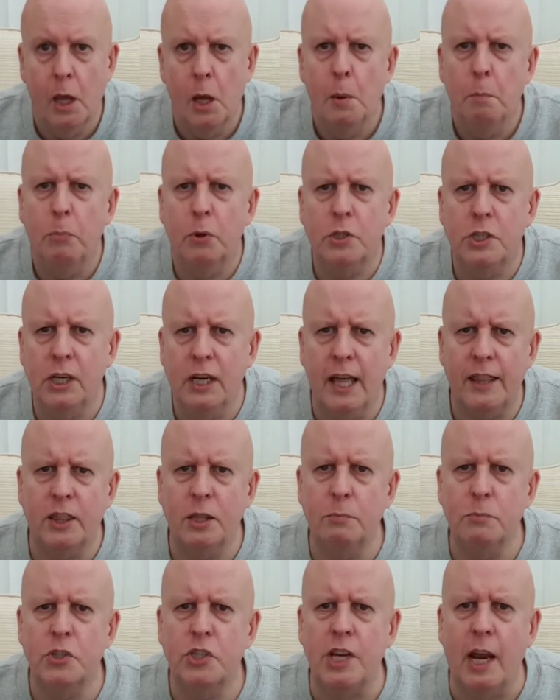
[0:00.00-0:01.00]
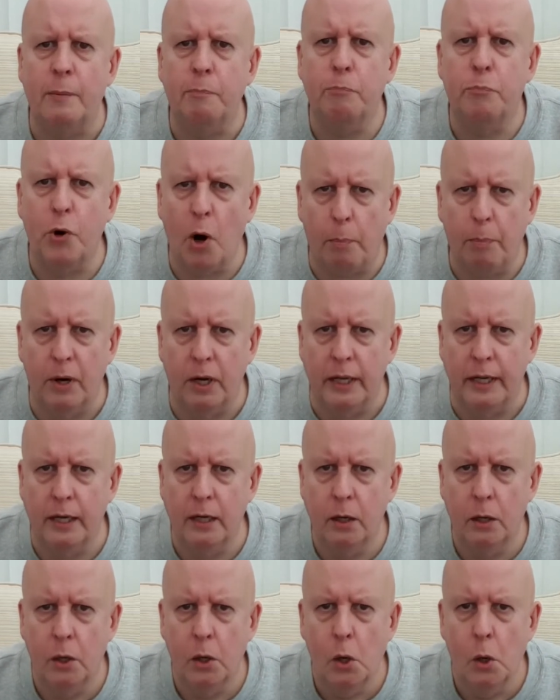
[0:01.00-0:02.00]
But to let them set properly,
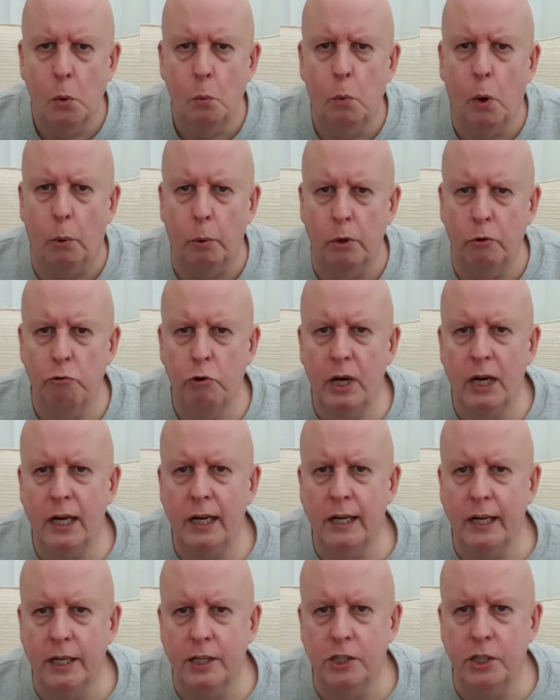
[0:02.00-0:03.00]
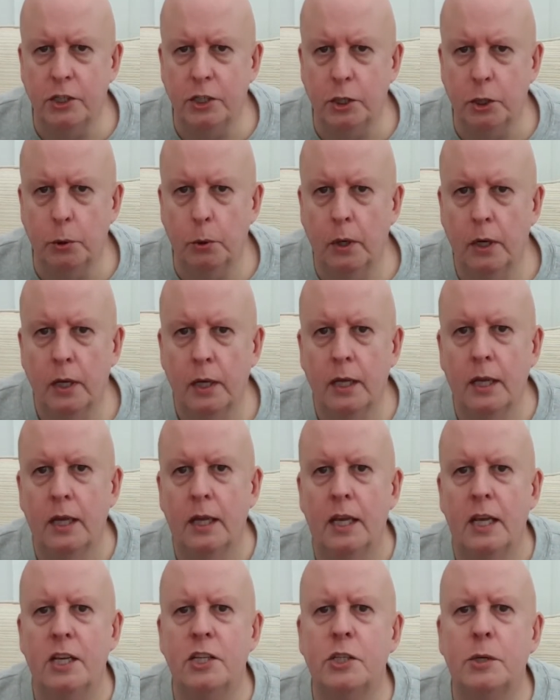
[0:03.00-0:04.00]
what we really need to do
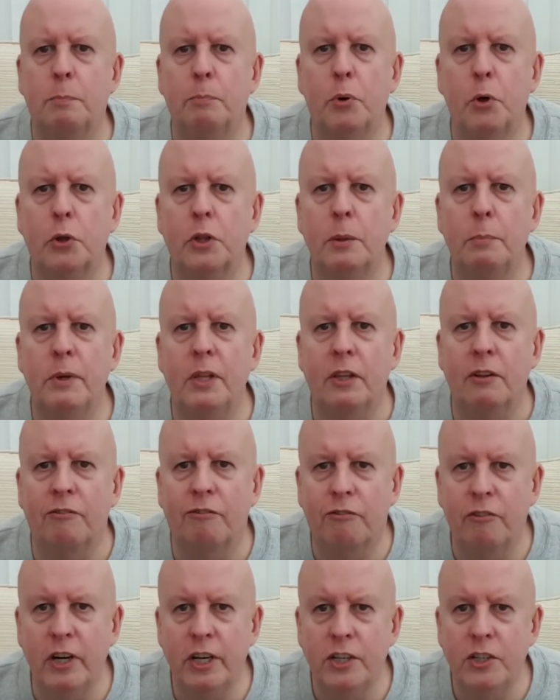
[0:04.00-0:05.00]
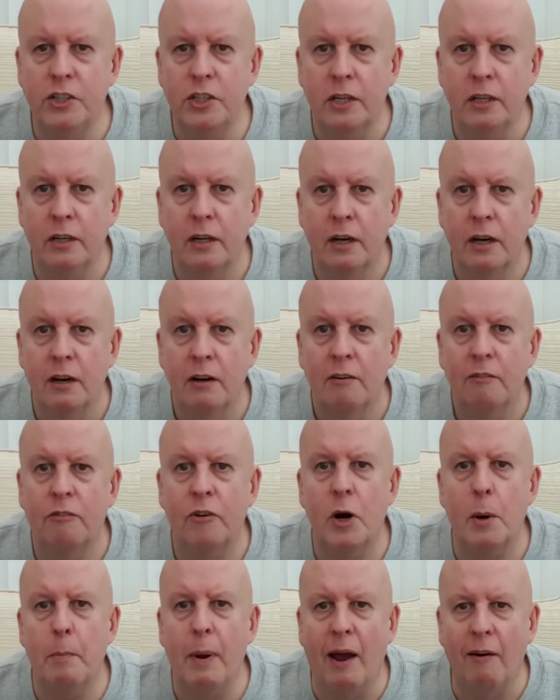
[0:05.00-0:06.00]
is to put them in the fridge for
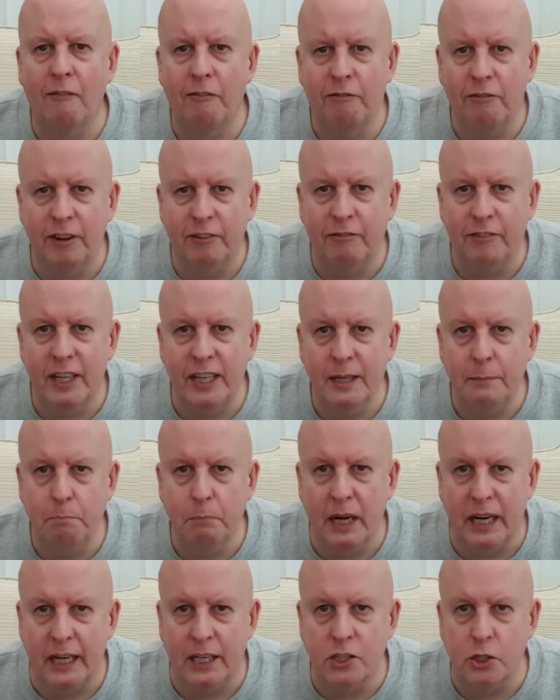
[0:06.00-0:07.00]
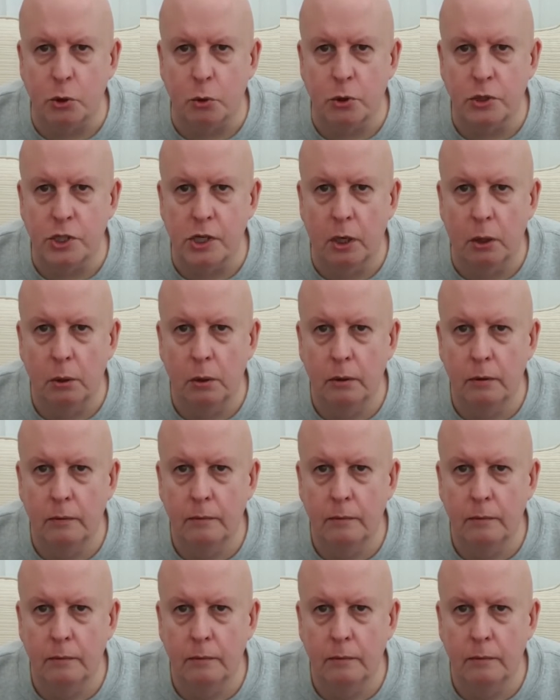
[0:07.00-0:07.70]
about 15 minutes or so.